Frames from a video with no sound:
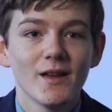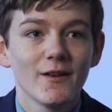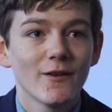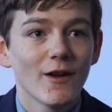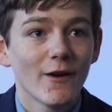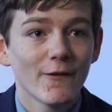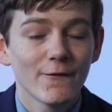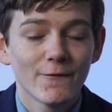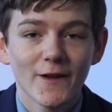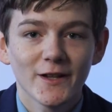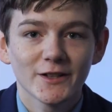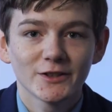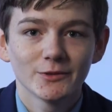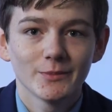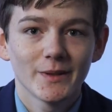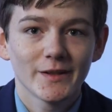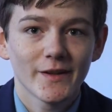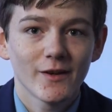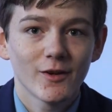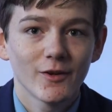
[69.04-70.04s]
affect your
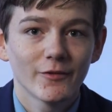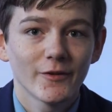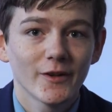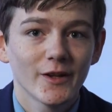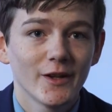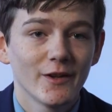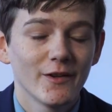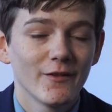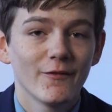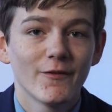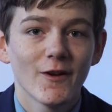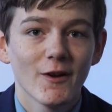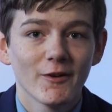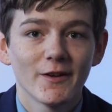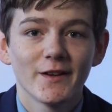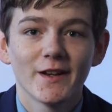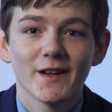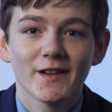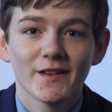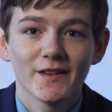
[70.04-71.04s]
mental health in very
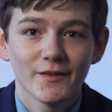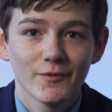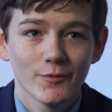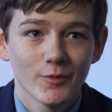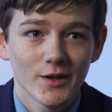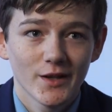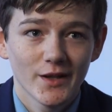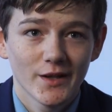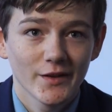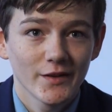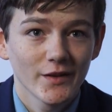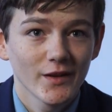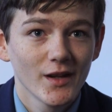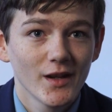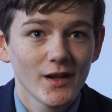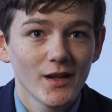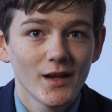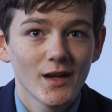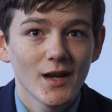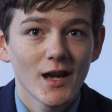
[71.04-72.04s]
negative ways
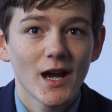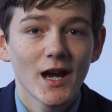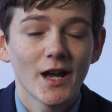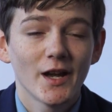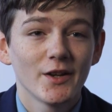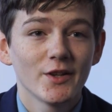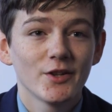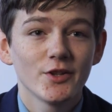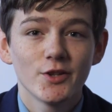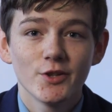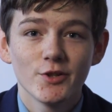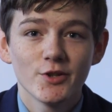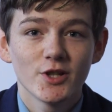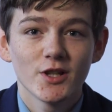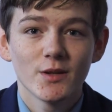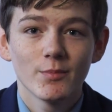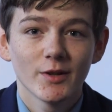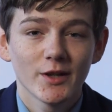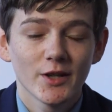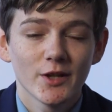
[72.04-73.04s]
and
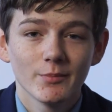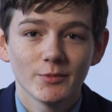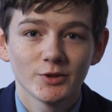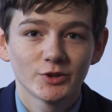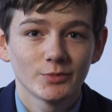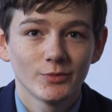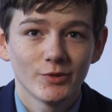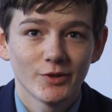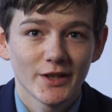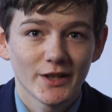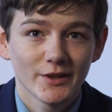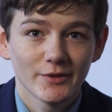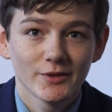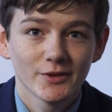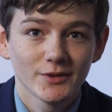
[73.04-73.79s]
usually bring you much more down.